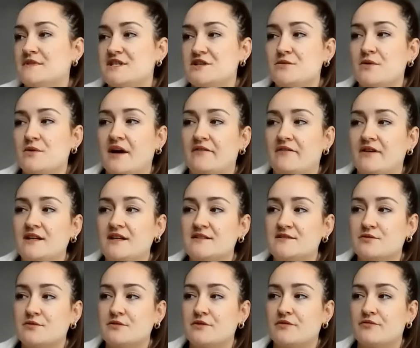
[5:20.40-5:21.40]
you have any
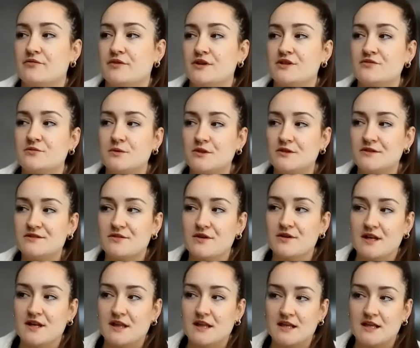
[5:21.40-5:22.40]
sort of rituals or
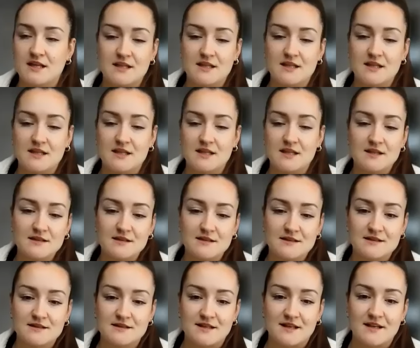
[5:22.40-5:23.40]
anything
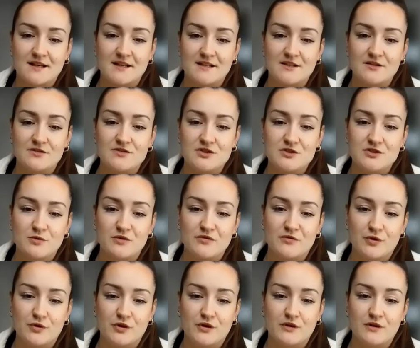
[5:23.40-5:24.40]
that you do
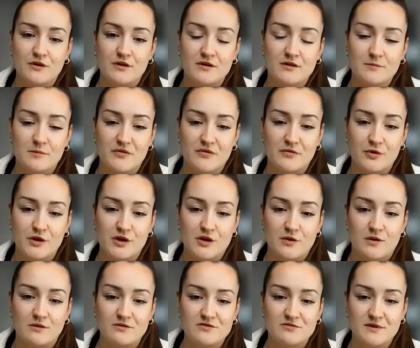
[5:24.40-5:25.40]
before you go
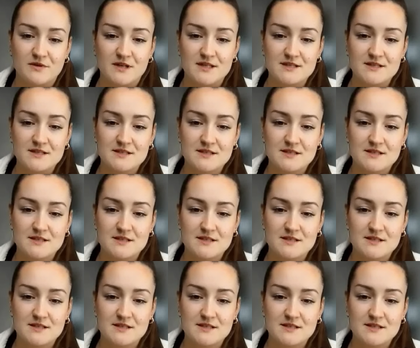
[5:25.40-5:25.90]
out to race?